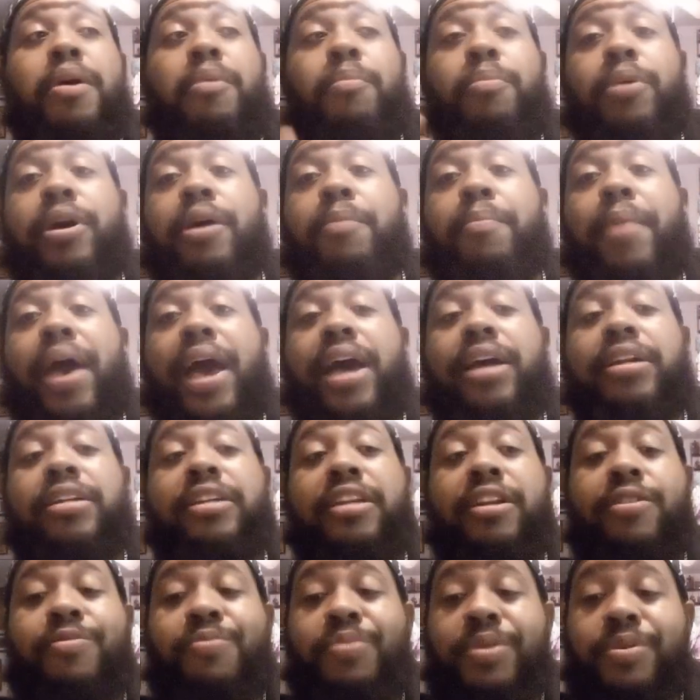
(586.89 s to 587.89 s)
But
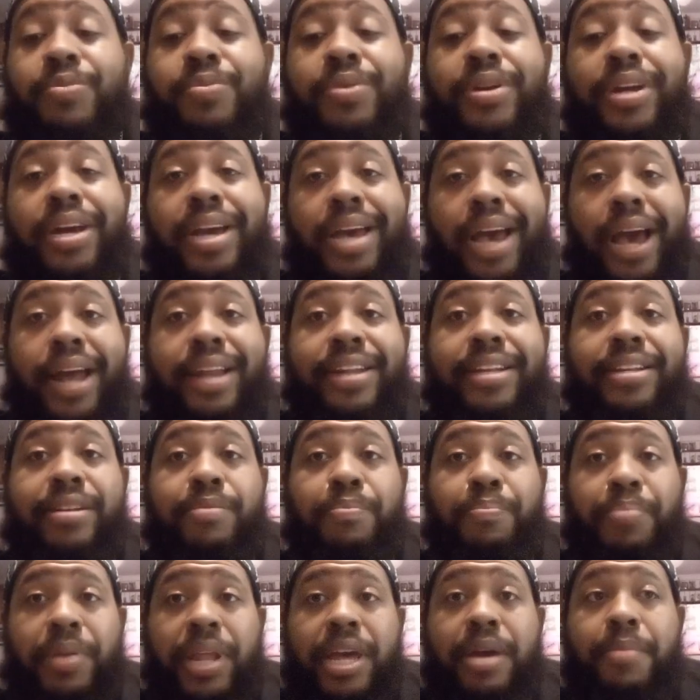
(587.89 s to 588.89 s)
imagine if we would have got to
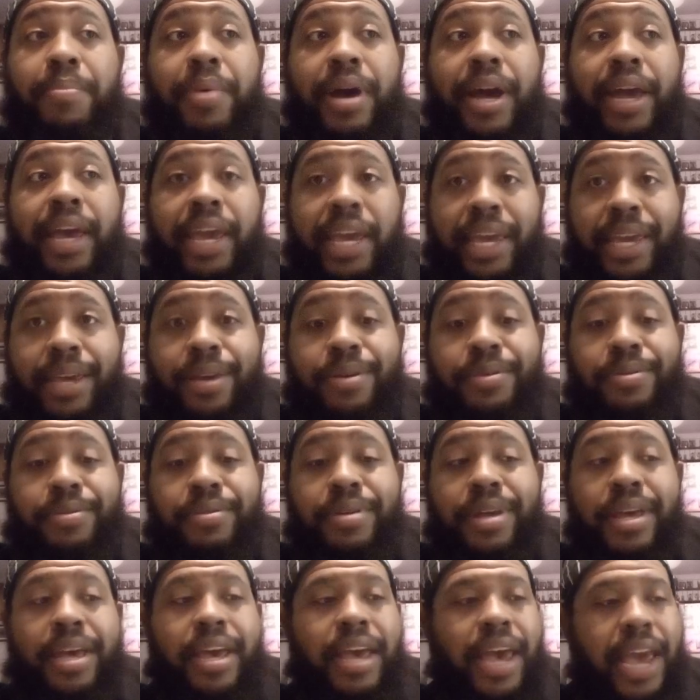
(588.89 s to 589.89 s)
play by heel.